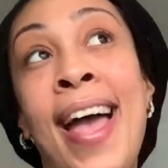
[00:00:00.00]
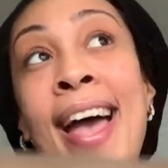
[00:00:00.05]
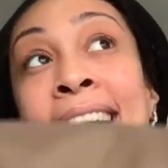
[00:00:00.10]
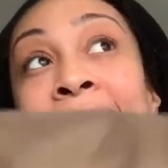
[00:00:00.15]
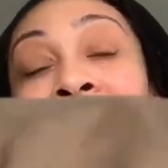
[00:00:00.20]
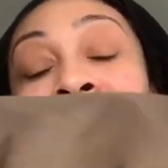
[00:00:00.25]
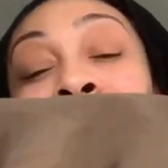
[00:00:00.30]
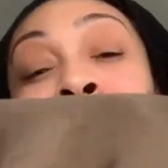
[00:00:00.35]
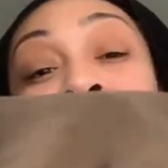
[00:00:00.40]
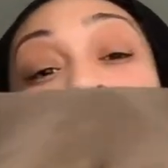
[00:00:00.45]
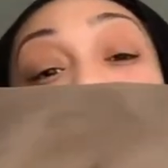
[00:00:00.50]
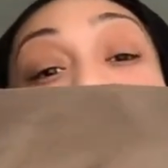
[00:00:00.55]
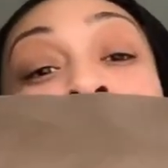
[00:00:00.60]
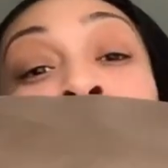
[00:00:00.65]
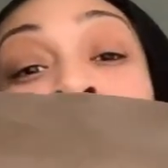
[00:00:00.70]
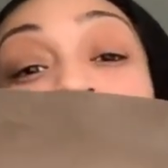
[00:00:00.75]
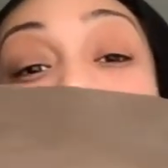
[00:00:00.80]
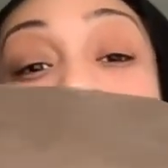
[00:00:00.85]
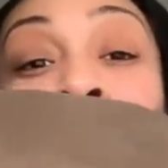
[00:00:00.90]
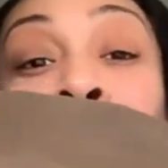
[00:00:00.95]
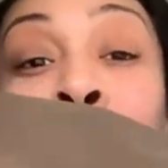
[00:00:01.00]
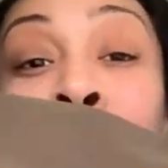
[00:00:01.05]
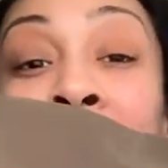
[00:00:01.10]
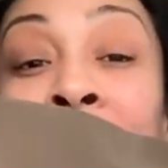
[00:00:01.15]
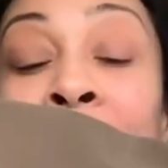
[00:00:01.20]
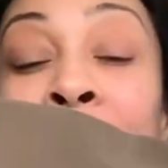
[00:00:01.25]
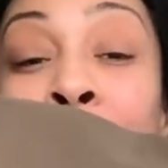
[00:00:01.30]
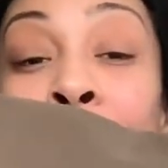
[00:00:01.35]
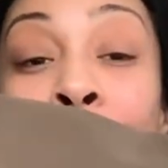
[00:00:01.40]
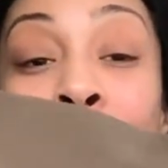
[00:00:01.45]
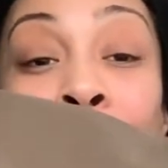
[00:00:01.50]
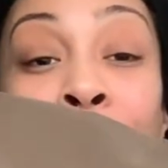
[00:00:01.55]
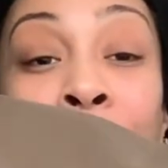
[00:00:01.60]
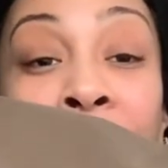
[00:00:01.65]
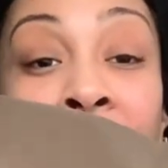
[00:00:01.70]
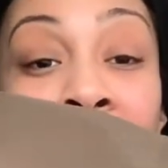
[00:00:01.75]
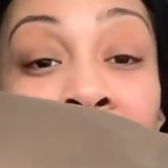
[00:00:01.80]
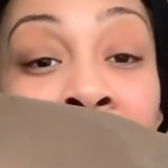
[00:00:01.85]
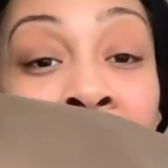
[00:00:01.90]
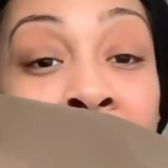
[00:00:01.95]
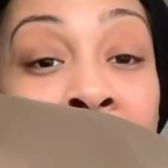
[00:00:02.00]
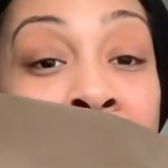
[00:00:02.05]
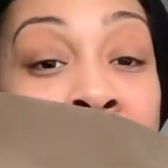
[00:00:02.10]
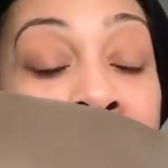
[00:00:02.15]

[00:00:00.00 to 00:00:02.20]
had spent the most money over.